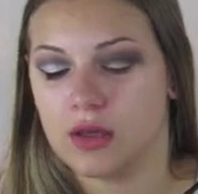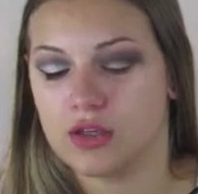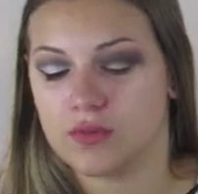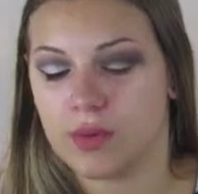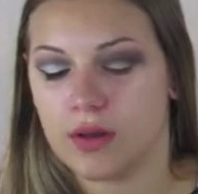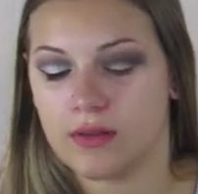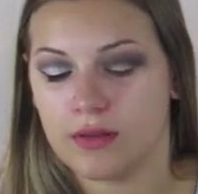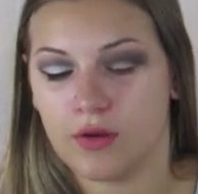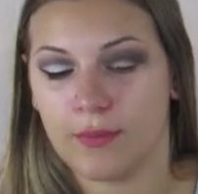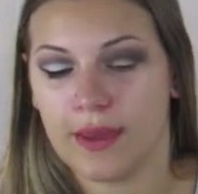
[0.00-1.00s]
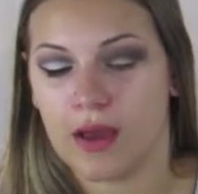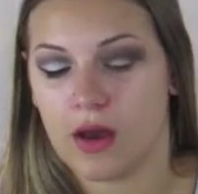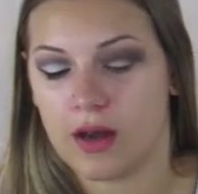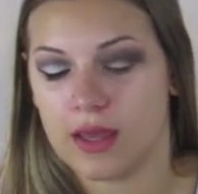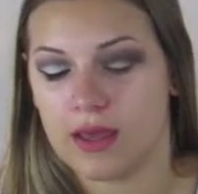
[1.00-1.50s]
just put a little bit
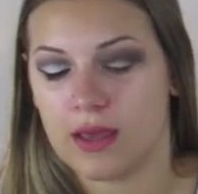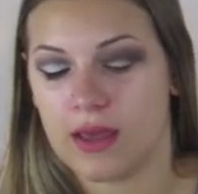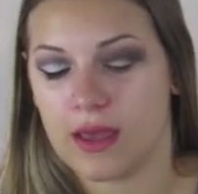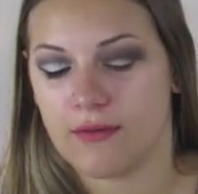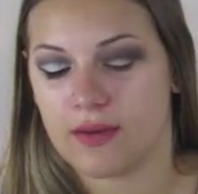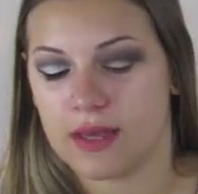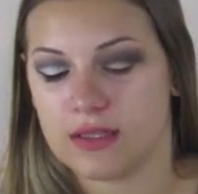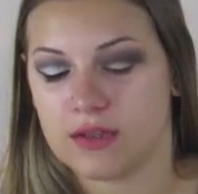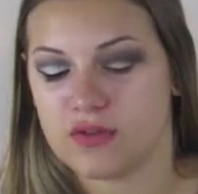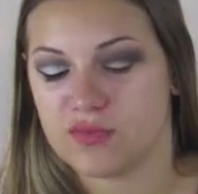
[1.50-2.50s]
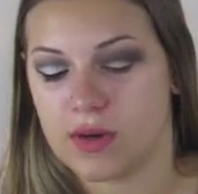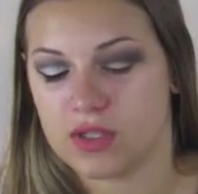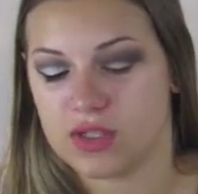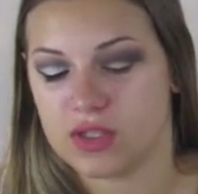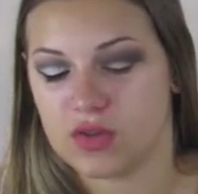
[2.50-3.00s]
on it. If it gets too
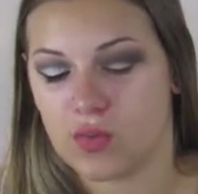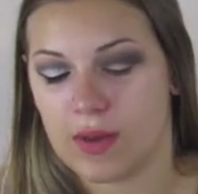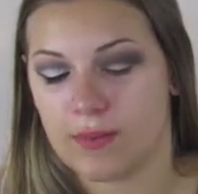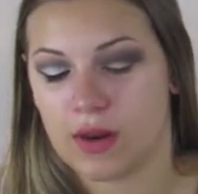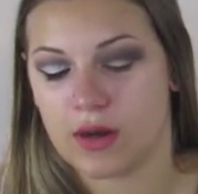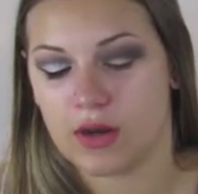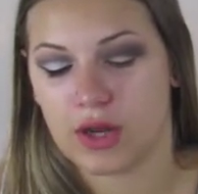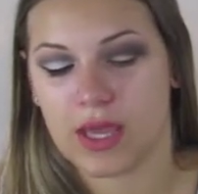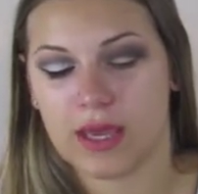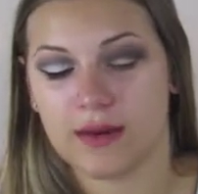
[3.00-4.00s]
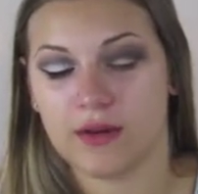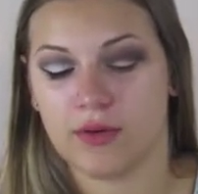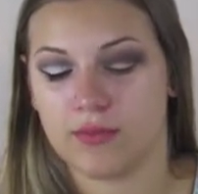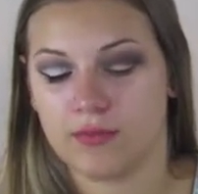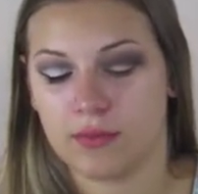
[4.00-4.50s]
much, just wipe it on your hand, or